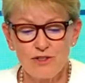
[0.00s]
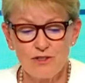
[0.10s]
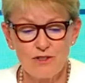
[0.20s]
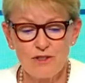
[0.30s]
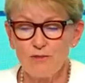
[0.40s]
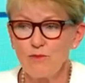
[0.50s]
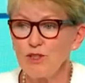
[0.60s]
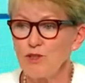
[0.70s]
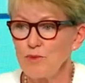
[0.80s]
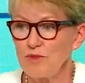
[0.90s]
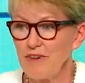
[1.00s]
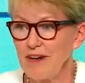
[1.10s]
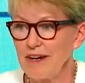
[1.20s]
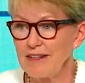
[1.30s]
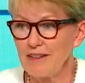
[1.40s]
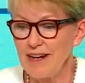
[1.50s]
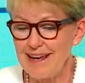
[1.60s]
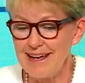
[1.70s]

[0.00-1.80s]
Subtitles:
which provide a lens